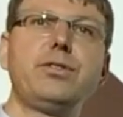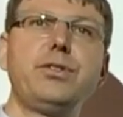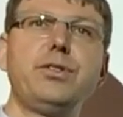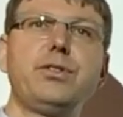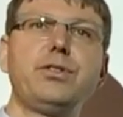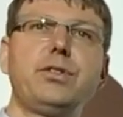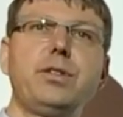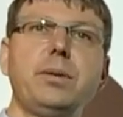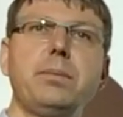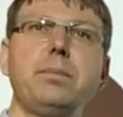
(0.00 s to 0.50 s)

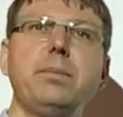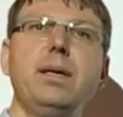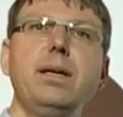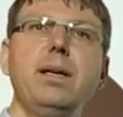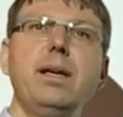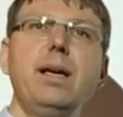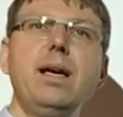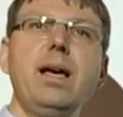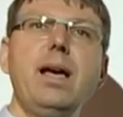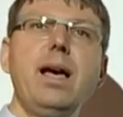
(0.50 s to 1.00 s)
system
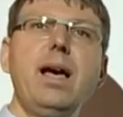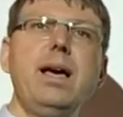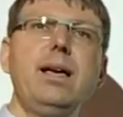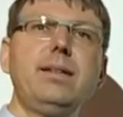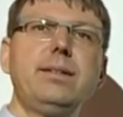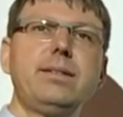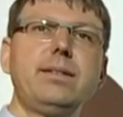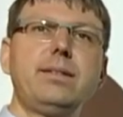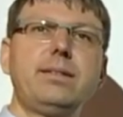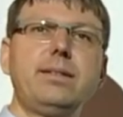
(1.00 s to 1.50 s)

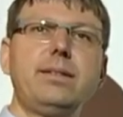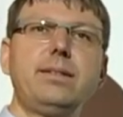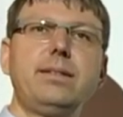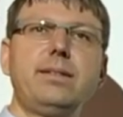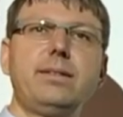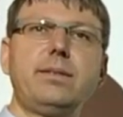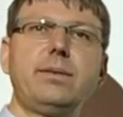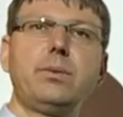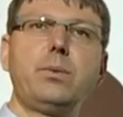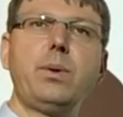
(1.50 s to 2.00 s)
as a
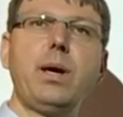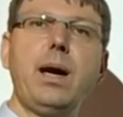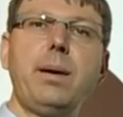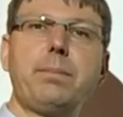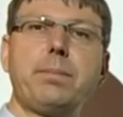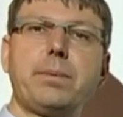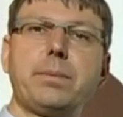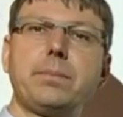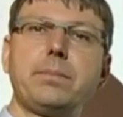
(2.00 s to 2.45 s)
citizen web